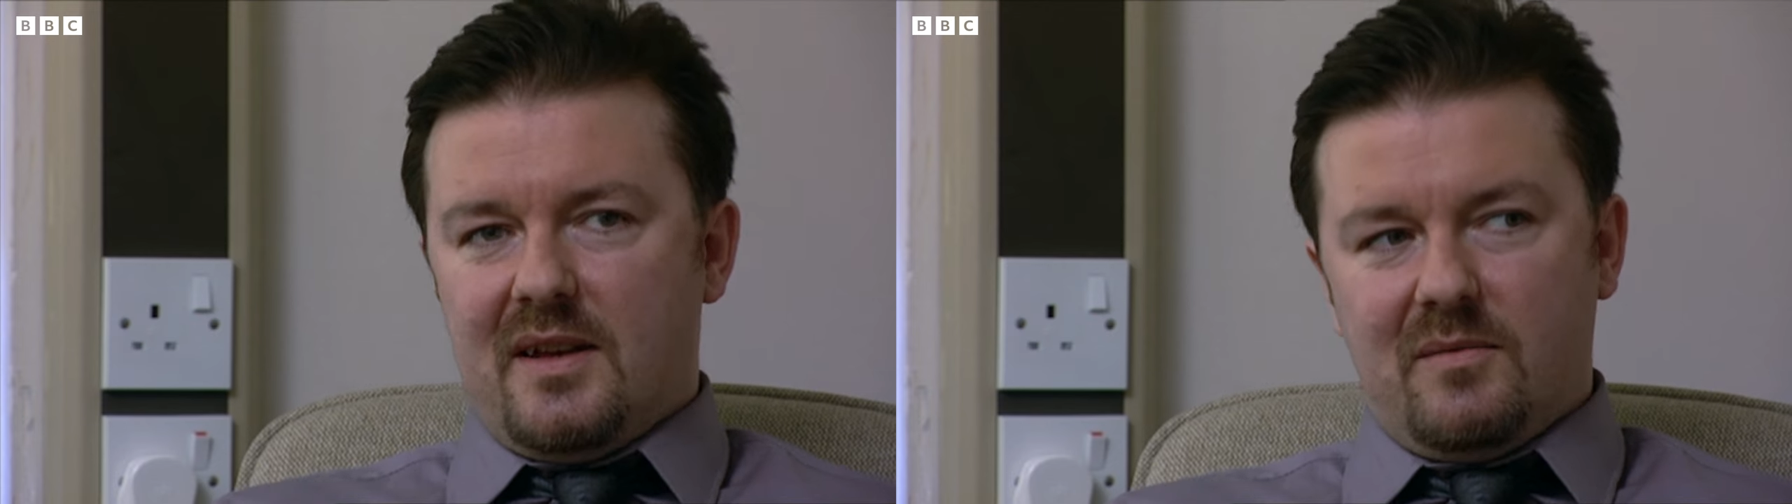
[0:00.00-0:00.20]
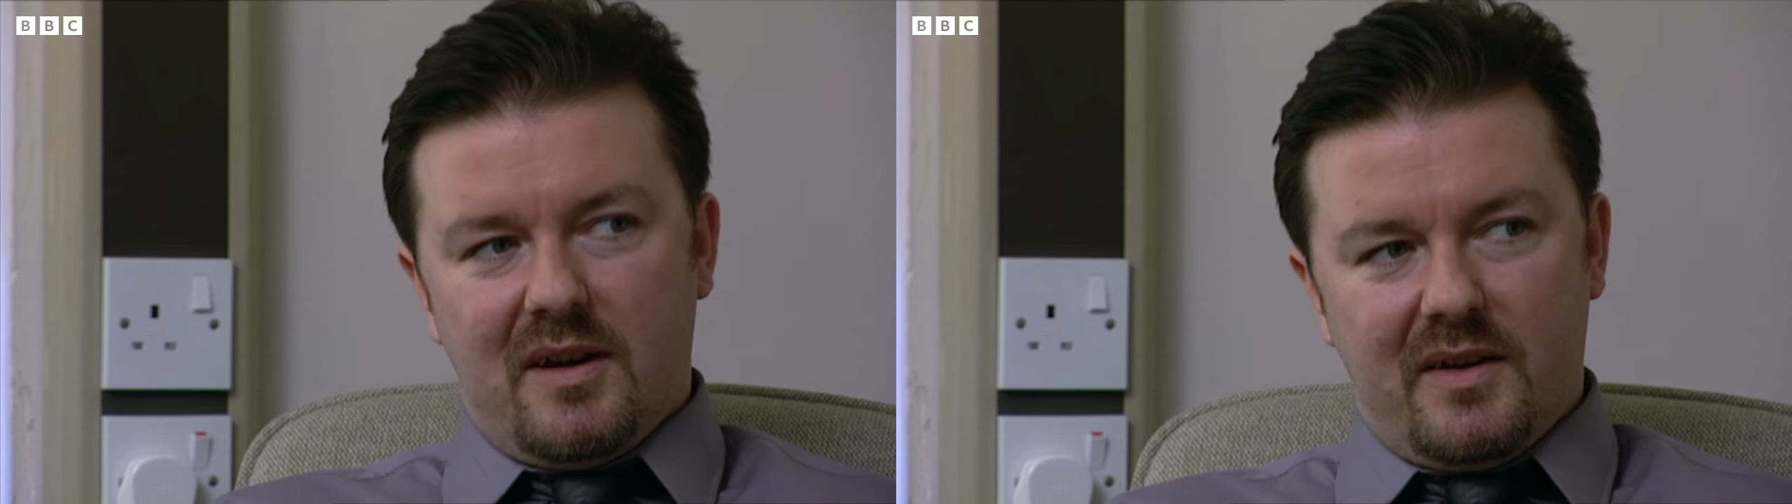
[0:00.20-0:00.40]

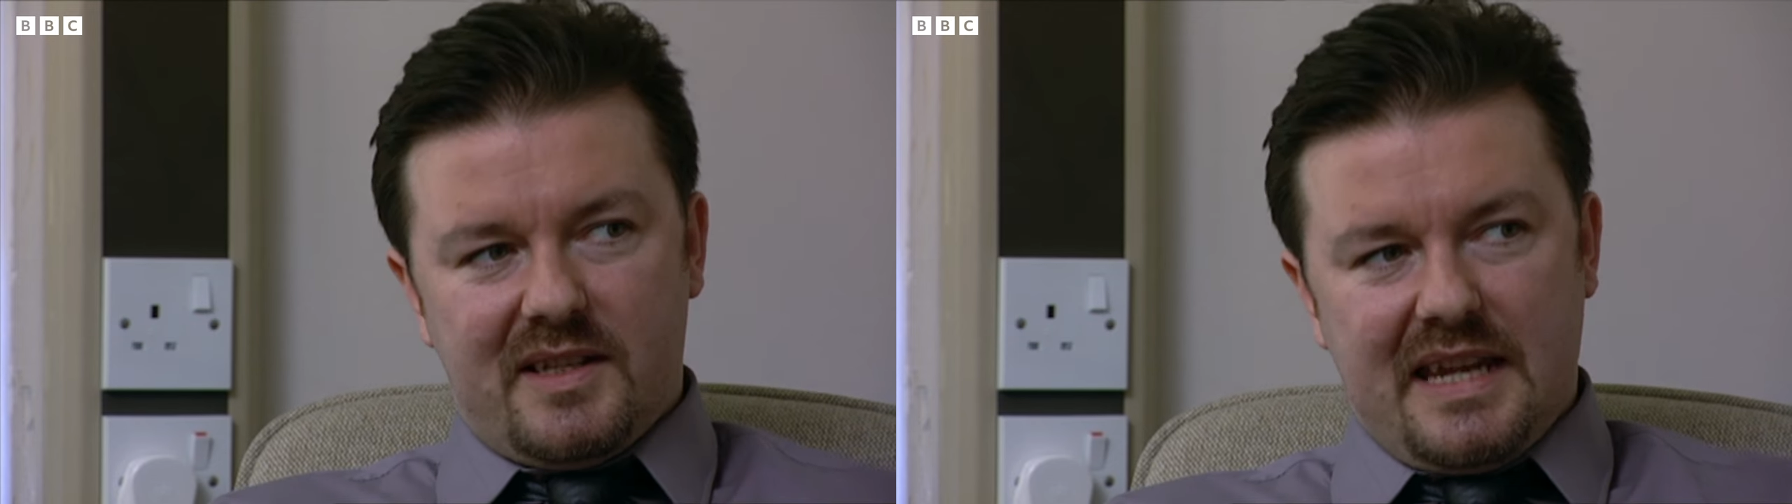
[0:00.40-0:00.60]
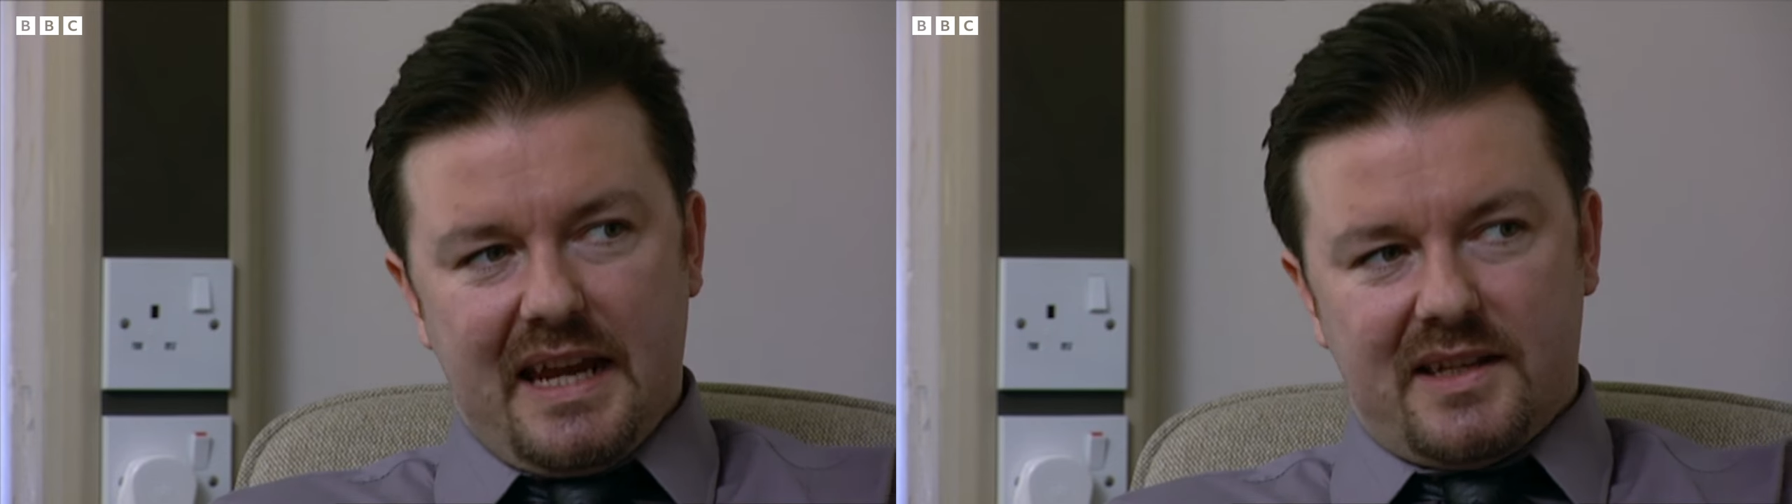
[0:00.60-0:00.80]
While
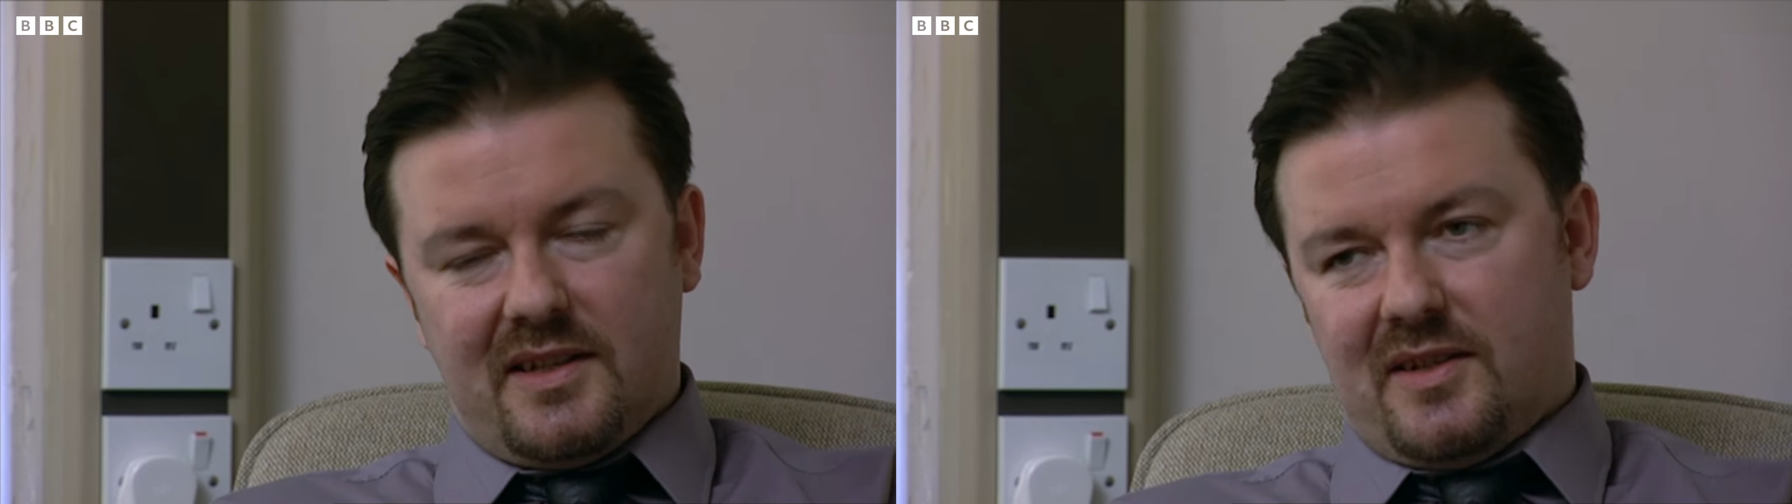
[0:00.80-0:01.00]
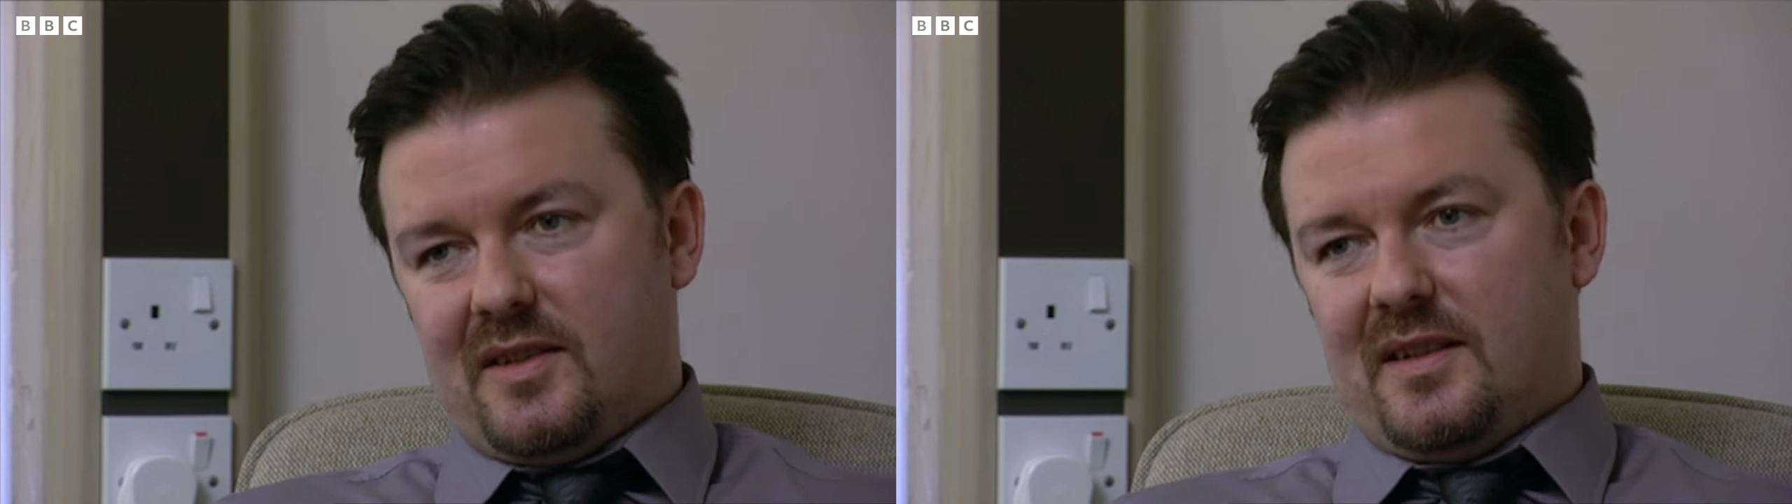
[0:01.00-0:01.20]
it's
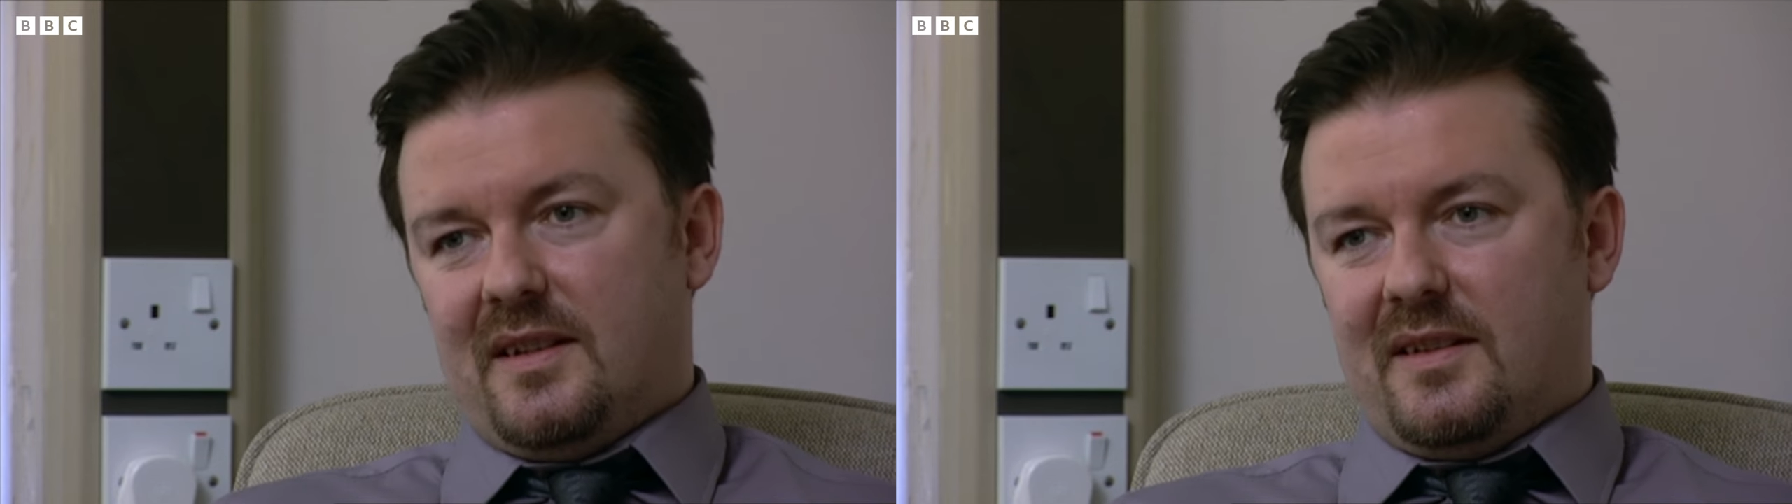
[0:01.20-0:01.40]
Texas